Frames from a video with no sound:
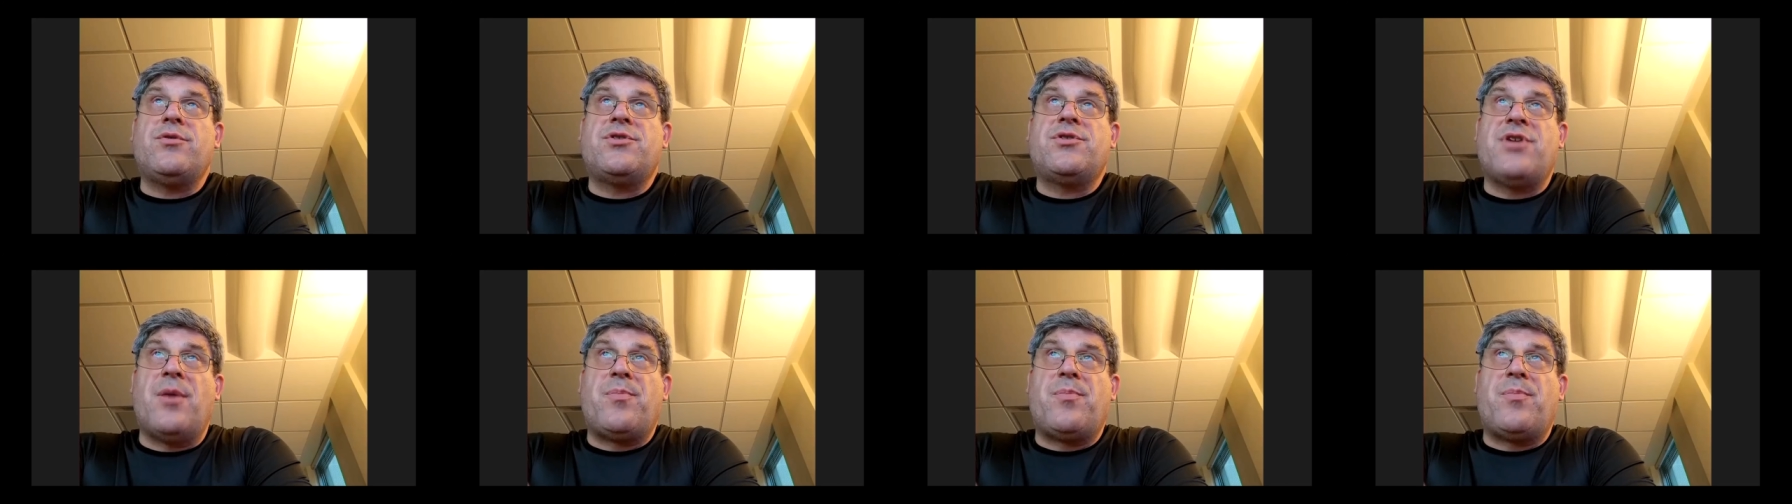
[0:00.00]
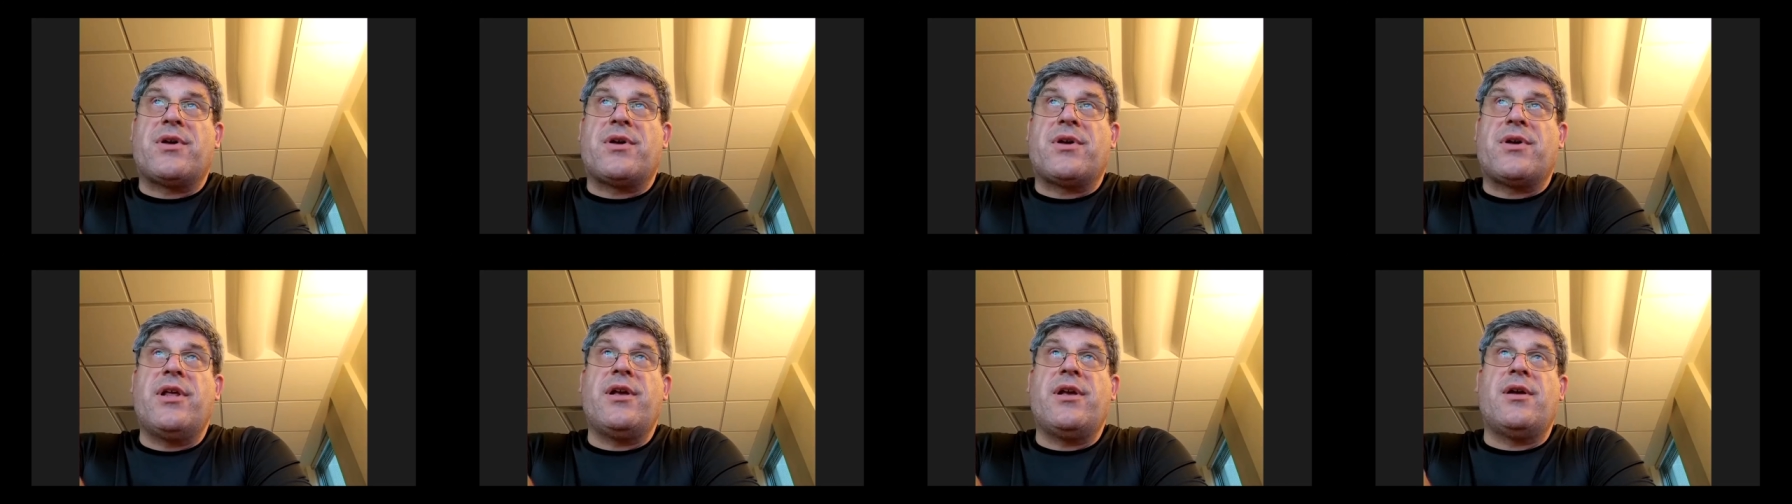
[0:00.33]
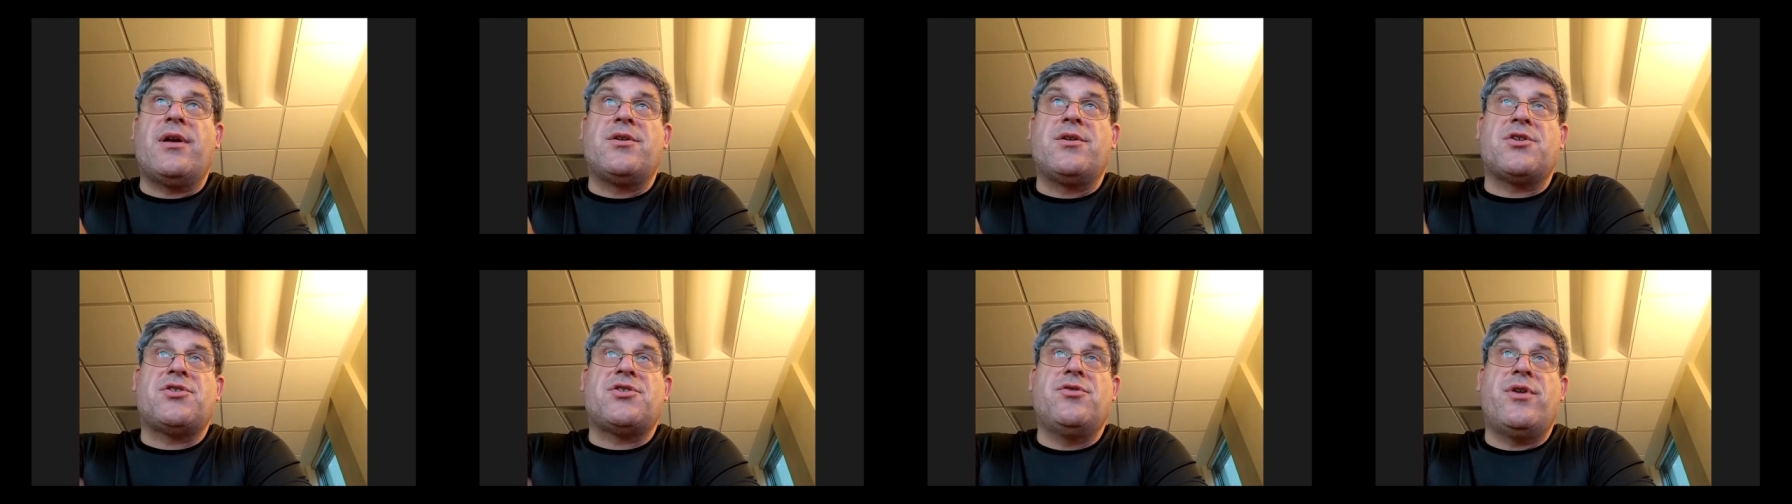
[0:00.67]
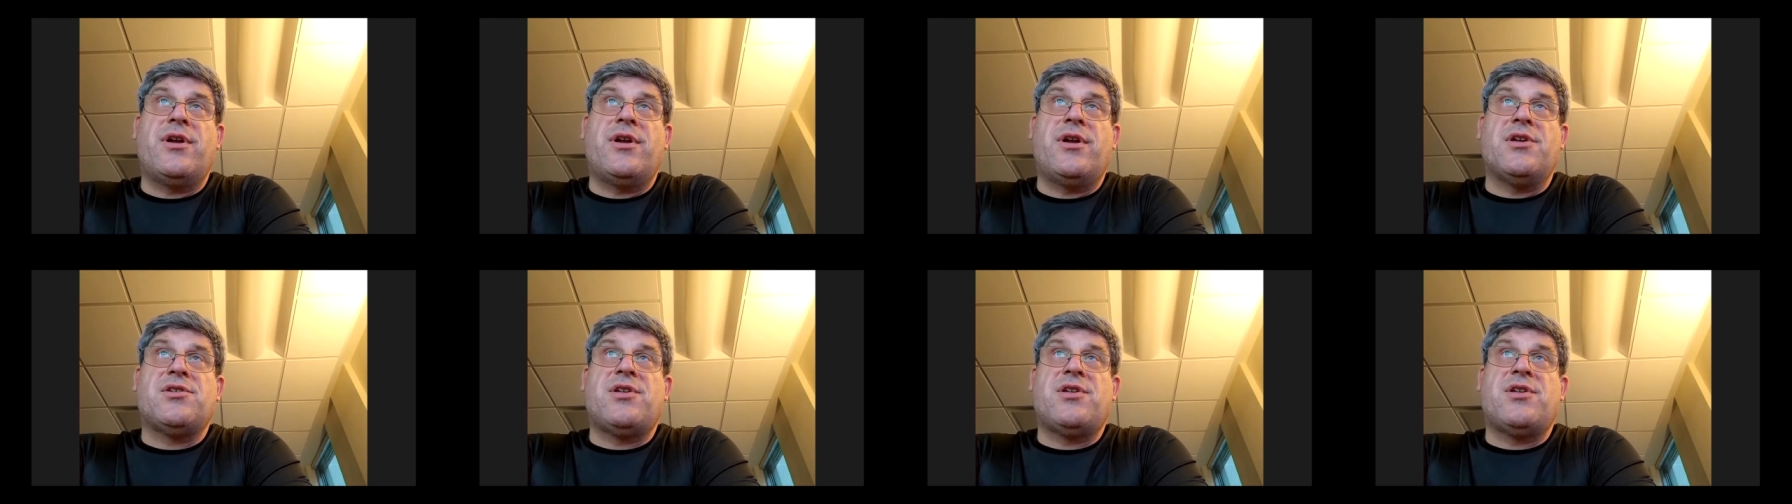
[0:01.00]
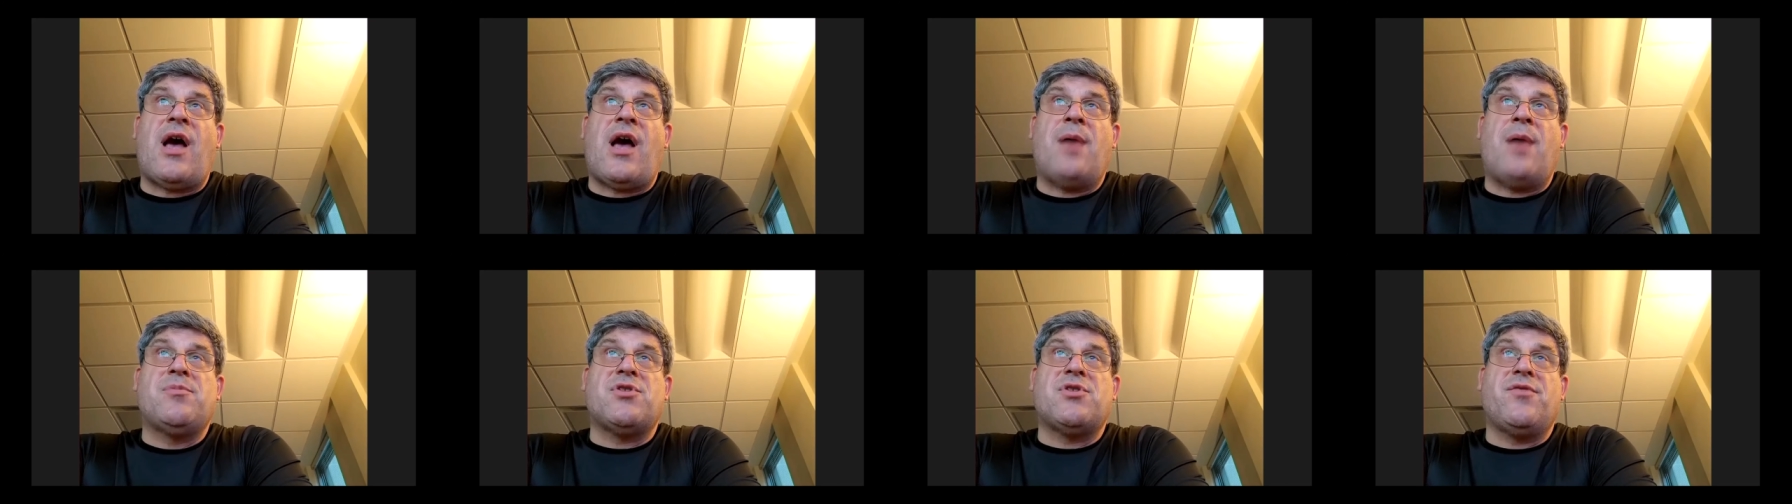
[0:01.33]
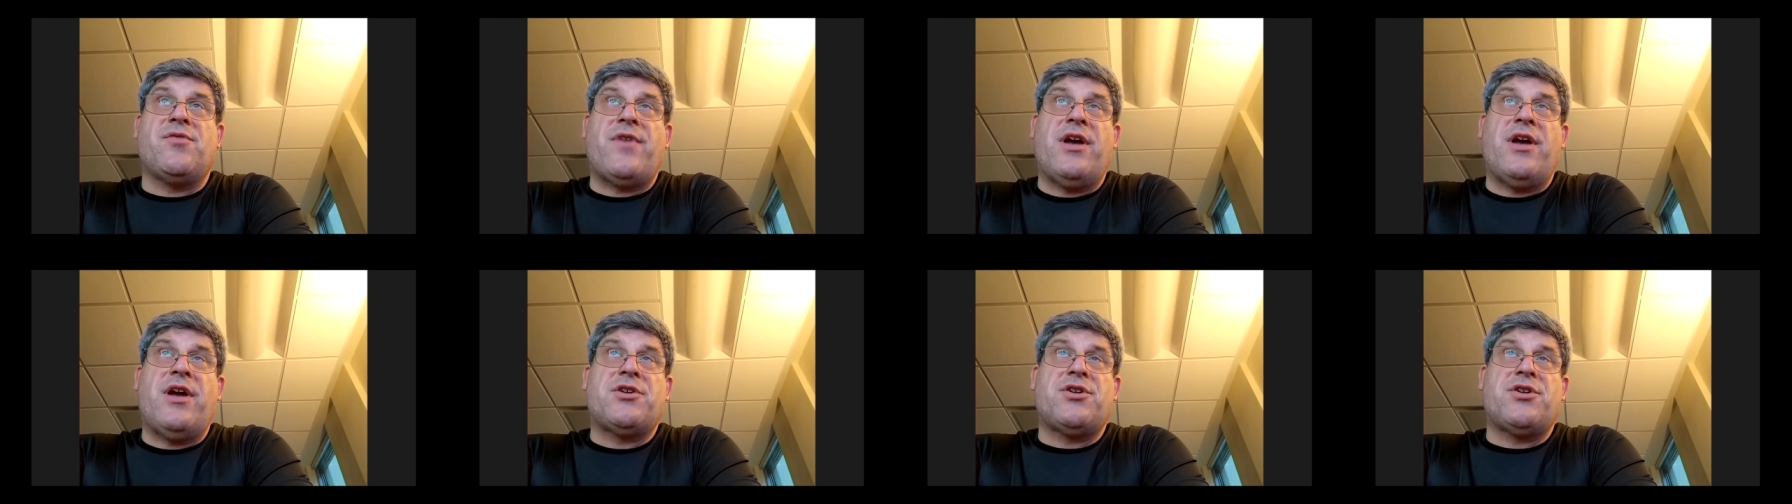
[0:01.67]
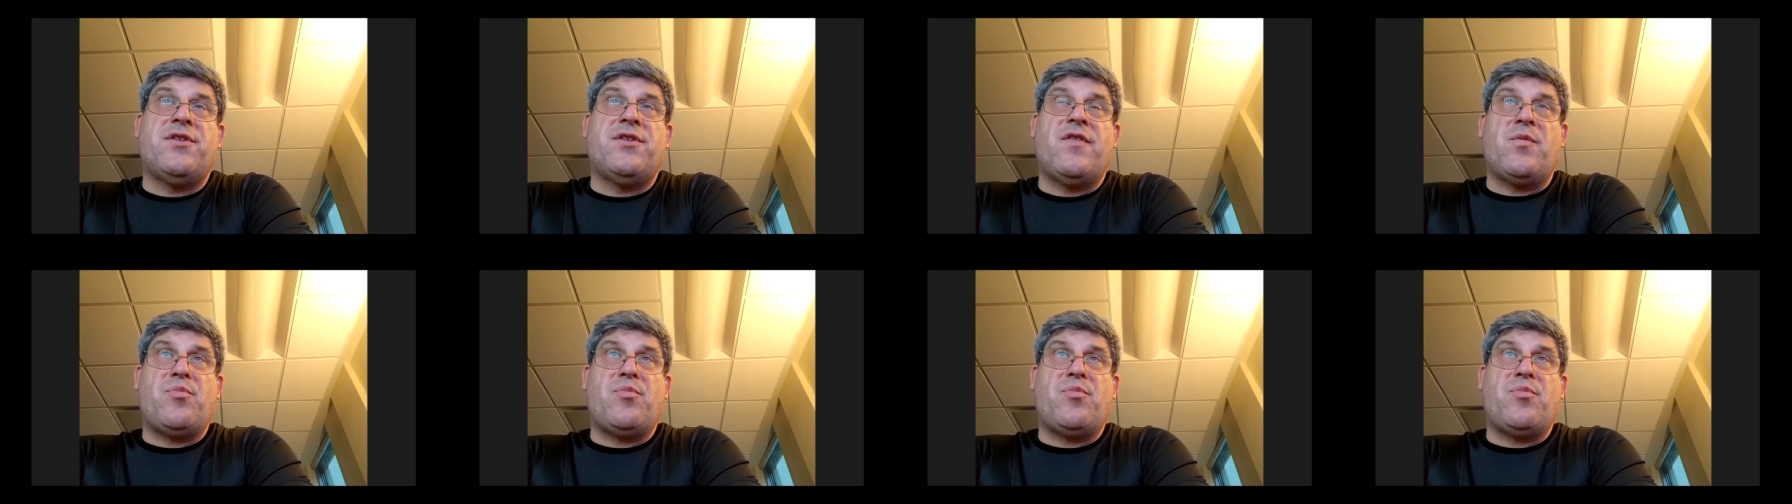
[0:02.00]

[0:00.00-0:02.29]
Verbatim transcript: typically understood as the observation of